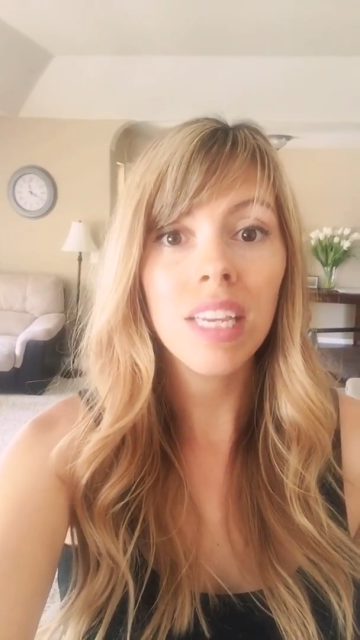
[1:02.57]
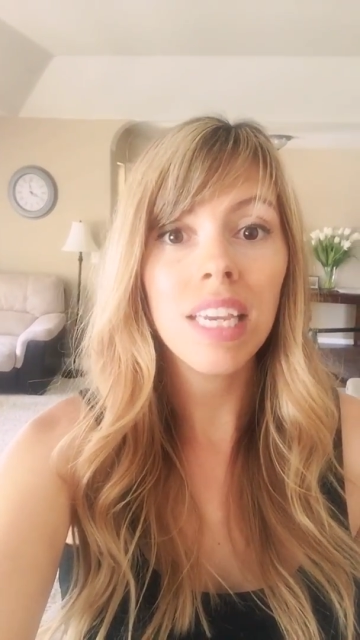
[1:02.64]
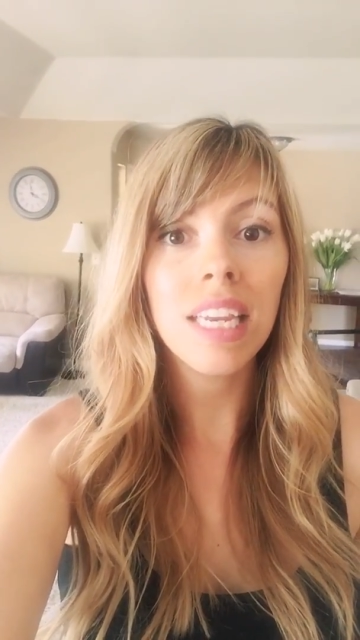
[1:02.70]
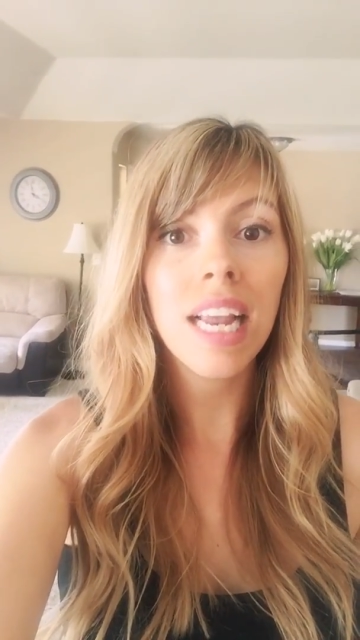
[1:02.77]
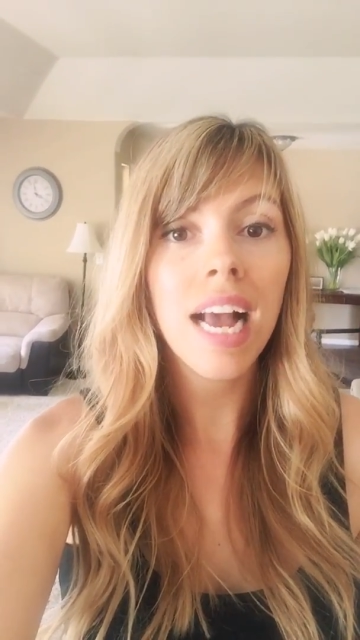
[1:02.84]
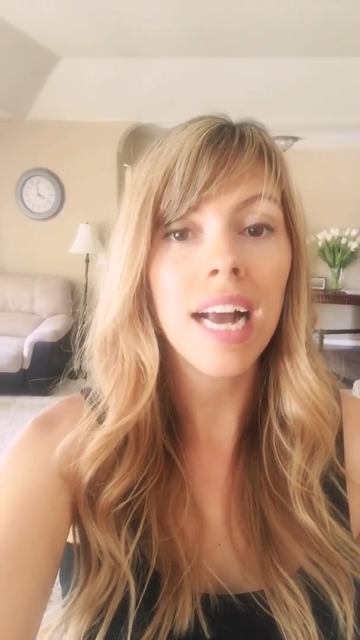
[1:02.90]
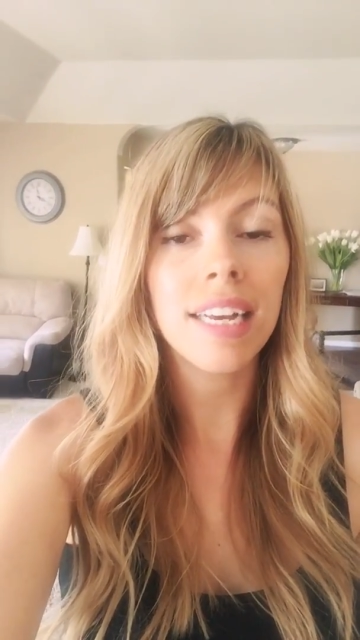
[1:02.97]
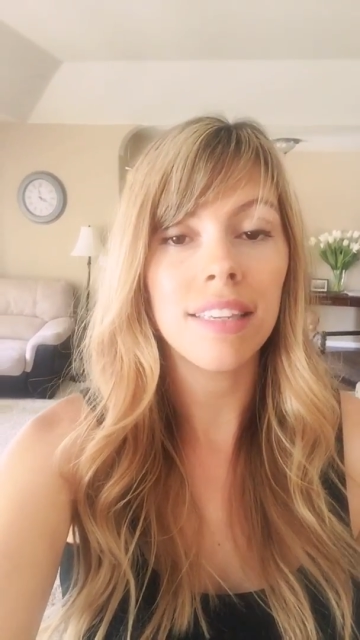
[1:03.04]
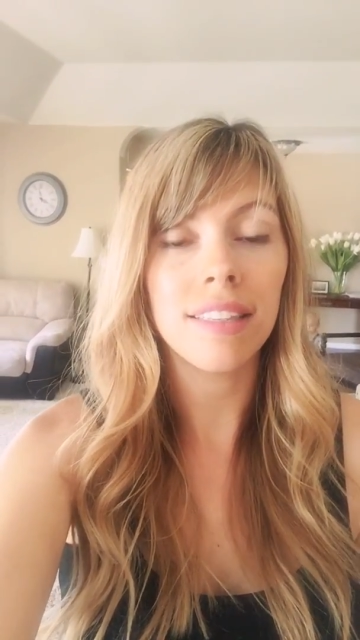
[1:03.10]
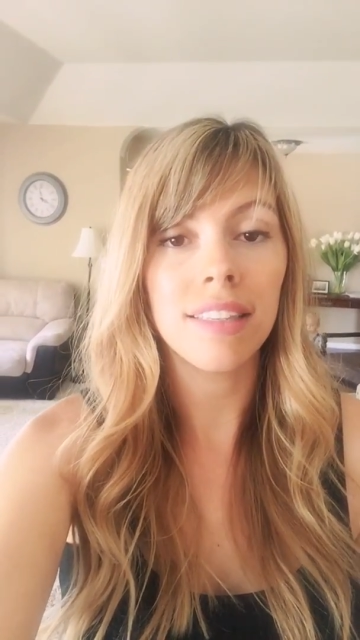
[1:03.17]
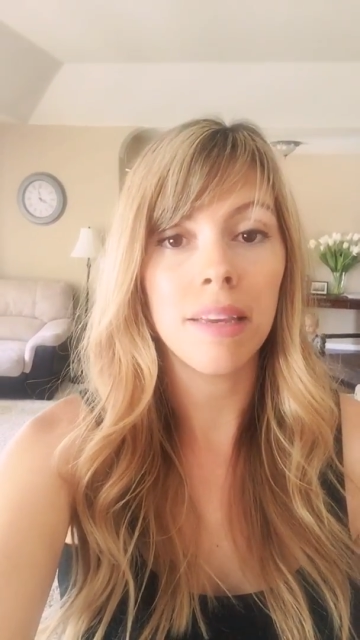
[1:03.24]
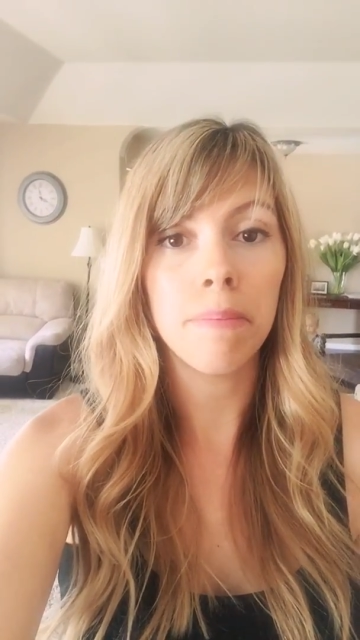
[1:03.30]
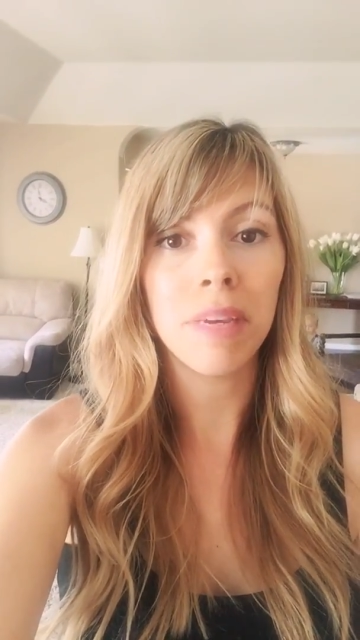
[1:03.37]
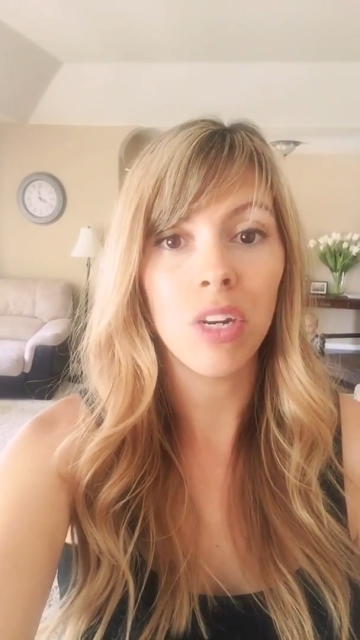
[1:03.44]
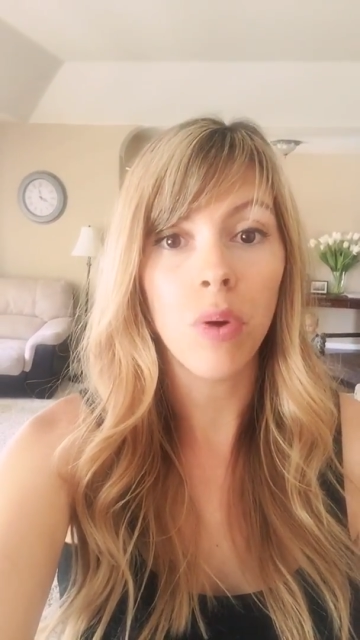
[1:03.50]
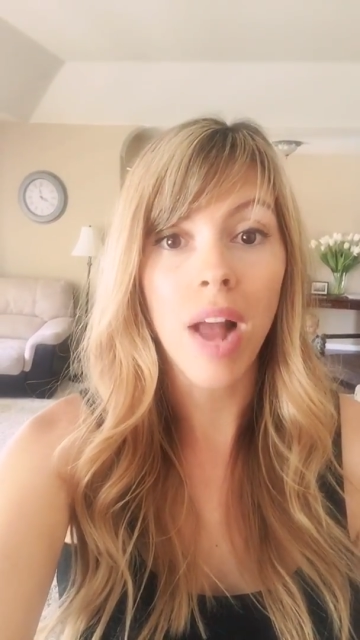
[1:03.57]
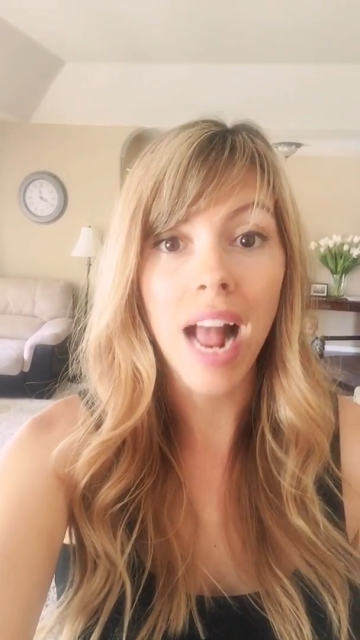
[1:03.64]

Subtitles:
it has amino